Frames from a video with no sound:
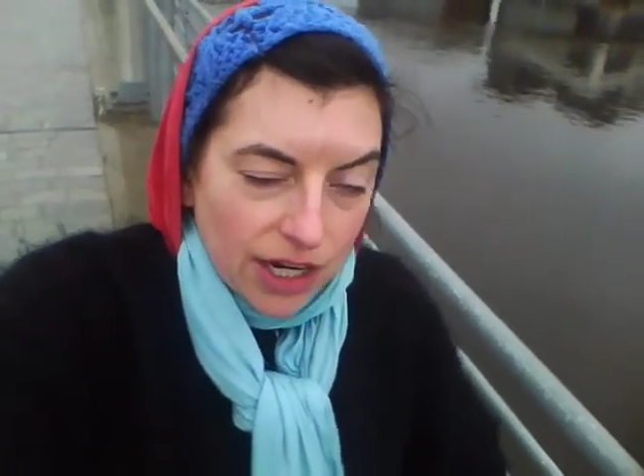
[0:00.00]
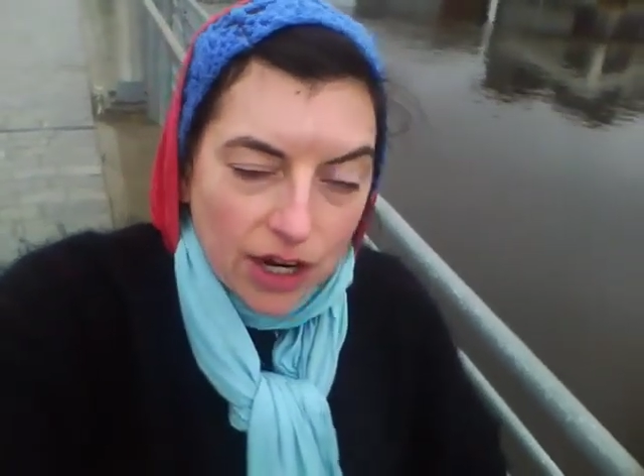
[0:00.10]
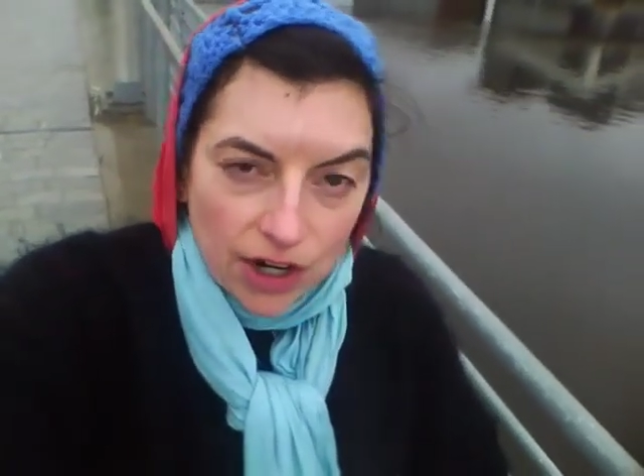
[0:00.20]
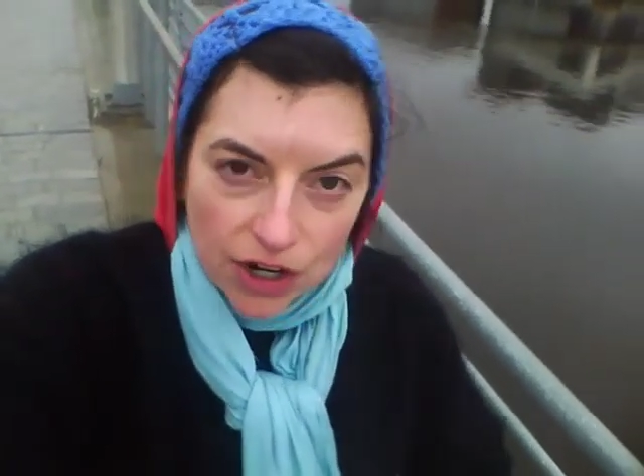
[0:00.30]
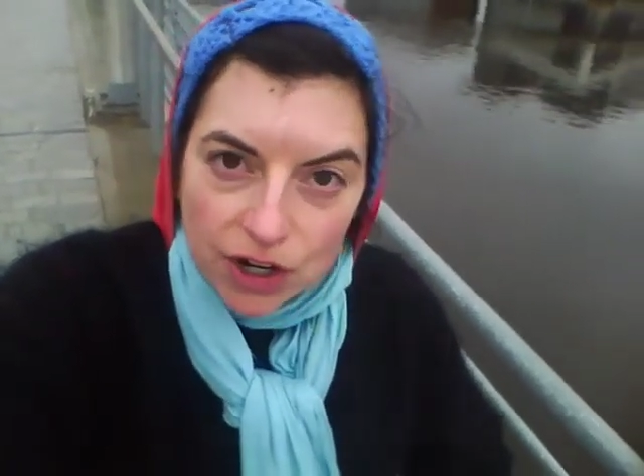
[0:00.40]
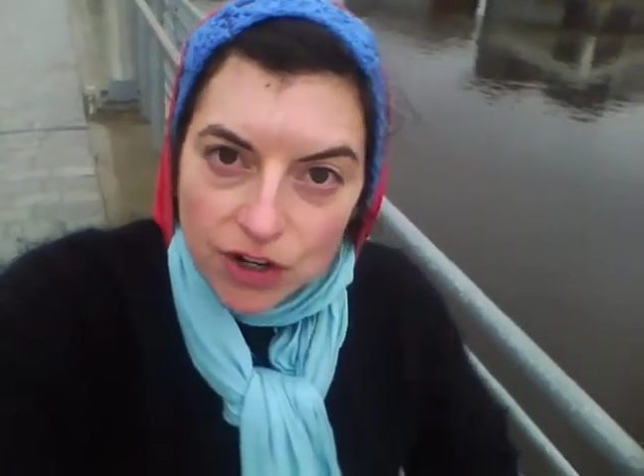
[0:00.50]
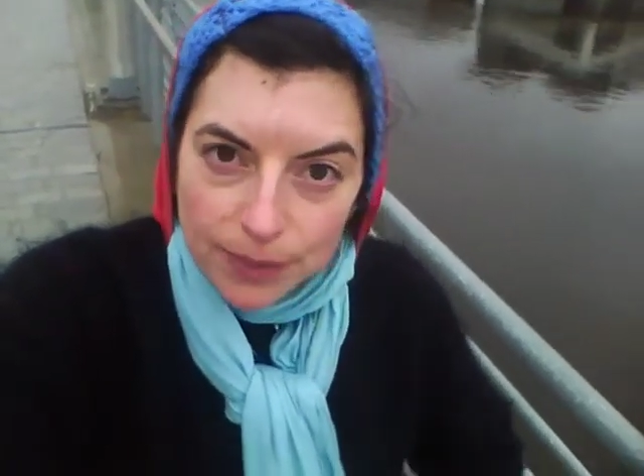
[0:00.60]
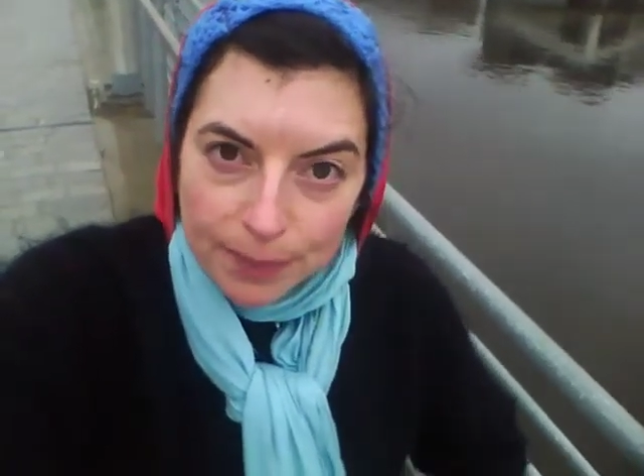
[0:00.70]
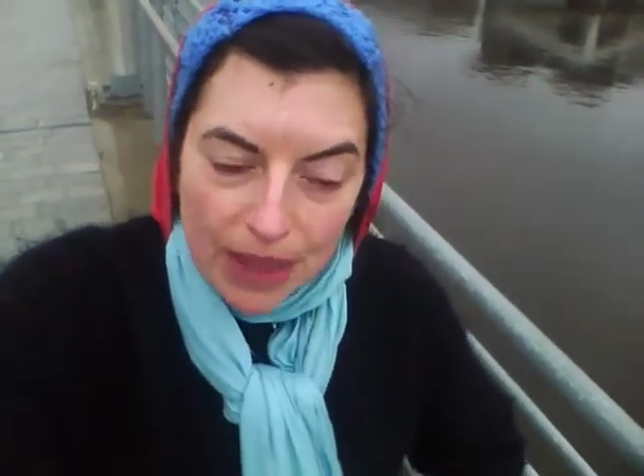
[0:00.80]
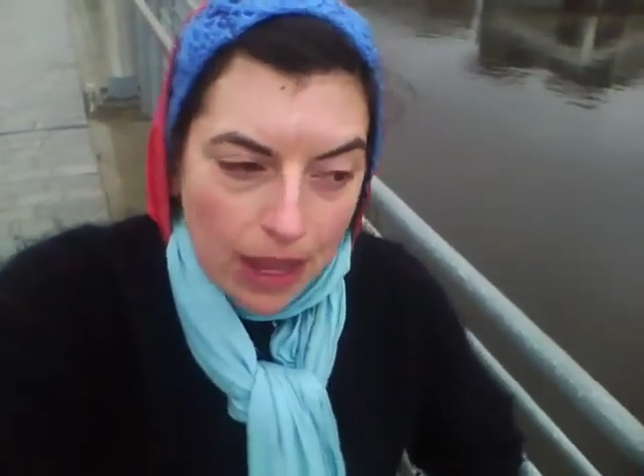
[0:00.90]
heard
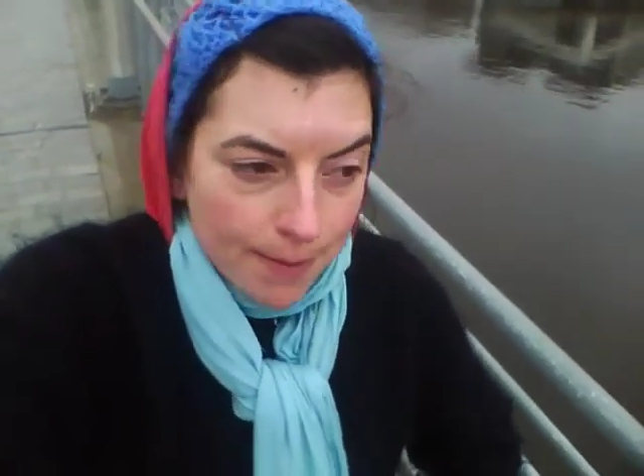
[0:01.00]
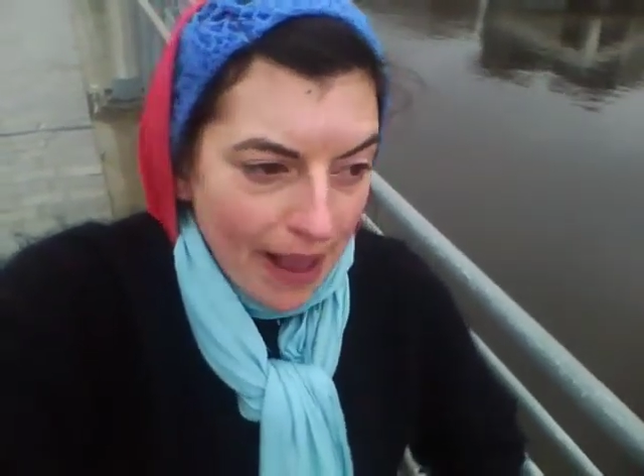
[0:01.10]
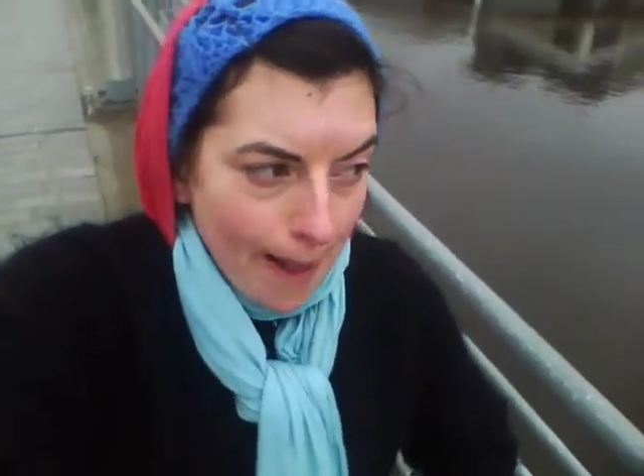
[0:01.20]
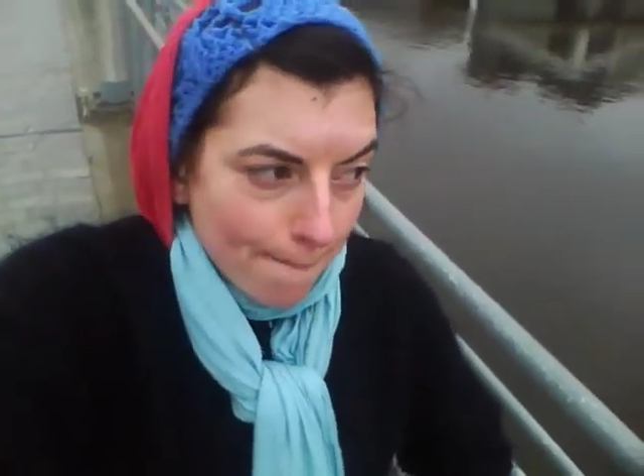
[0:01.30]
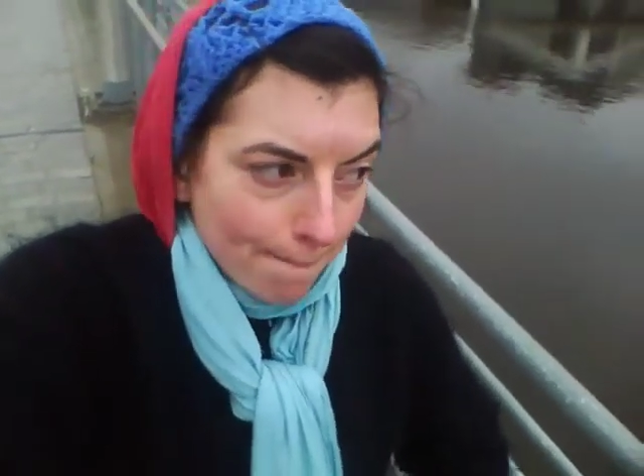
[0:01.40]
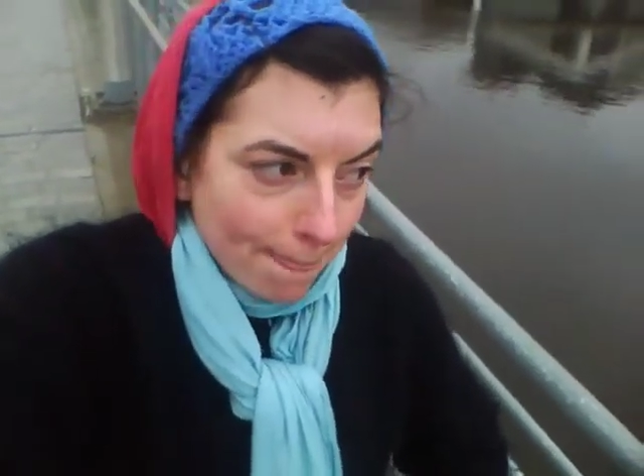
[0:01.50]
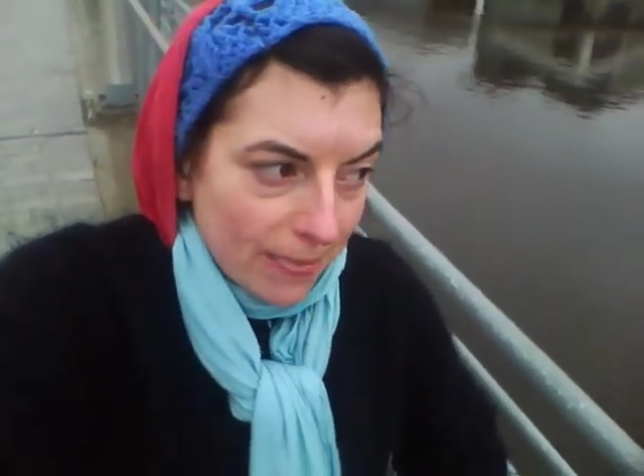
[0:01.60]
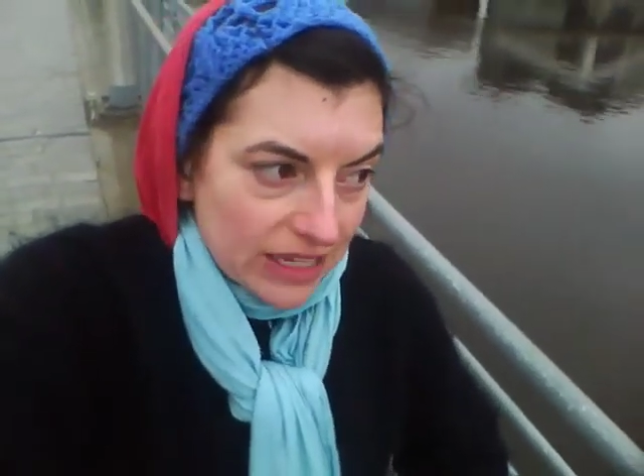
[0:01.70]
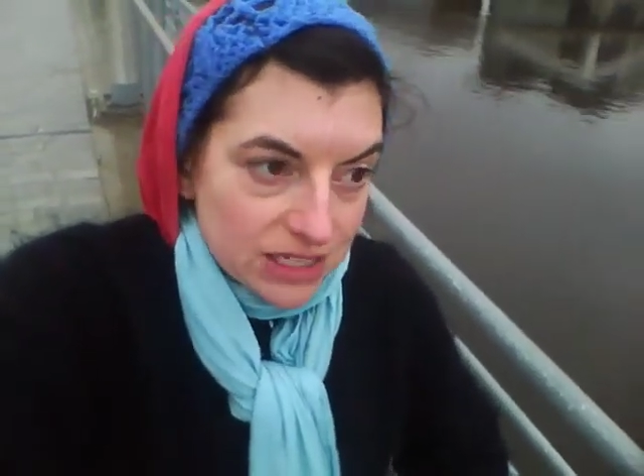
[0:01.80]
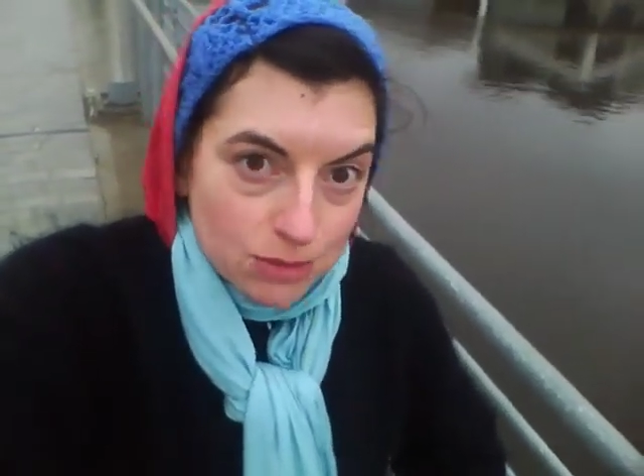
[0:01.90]
about
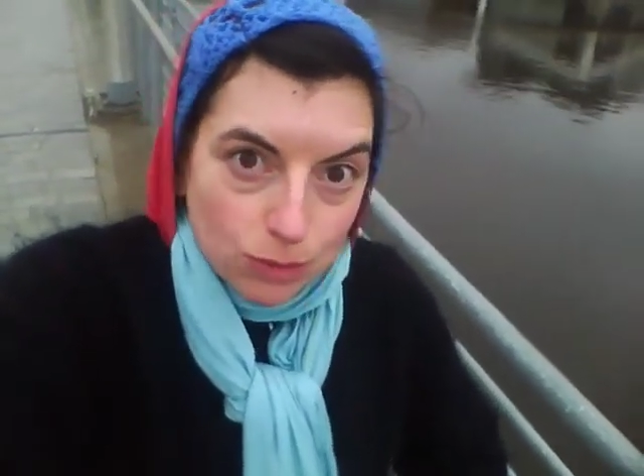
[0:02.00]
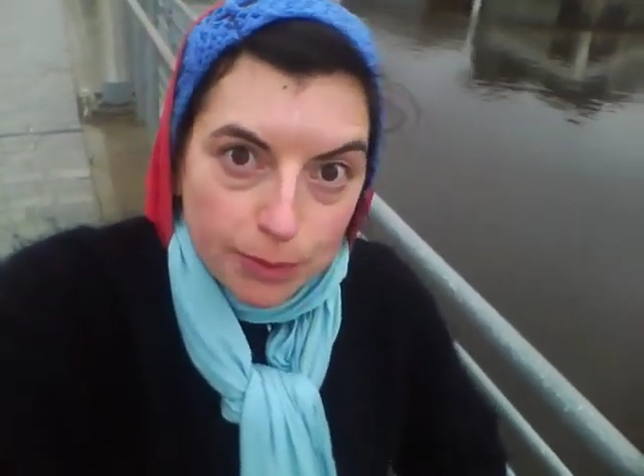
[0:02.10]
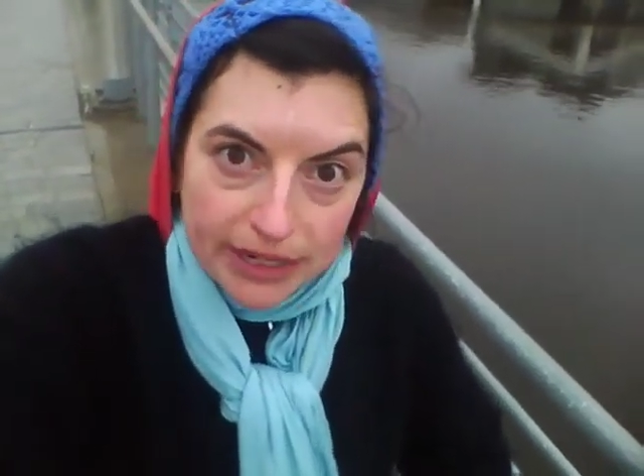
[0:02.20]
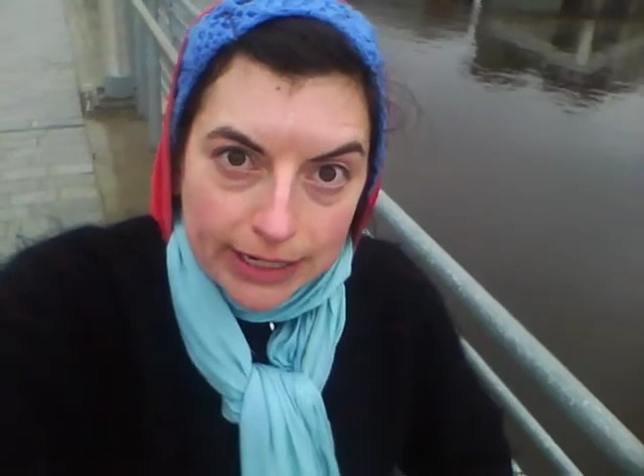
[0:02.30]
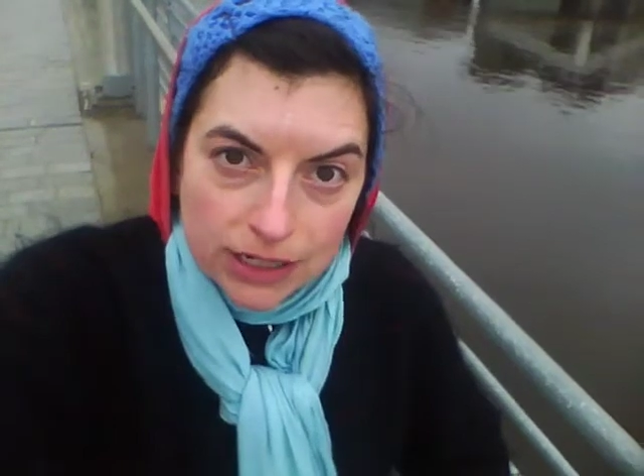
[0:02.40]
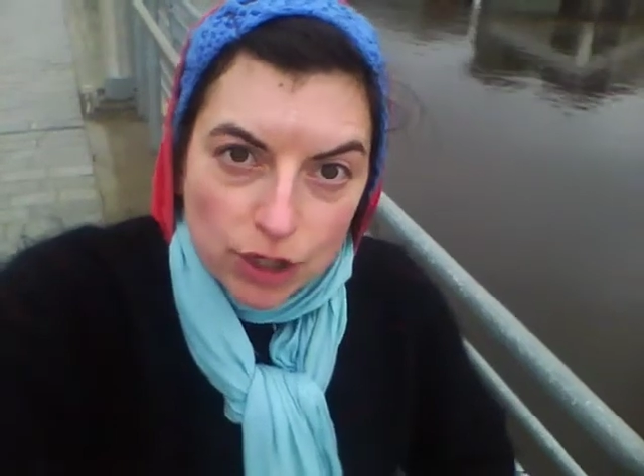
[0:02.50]
this woman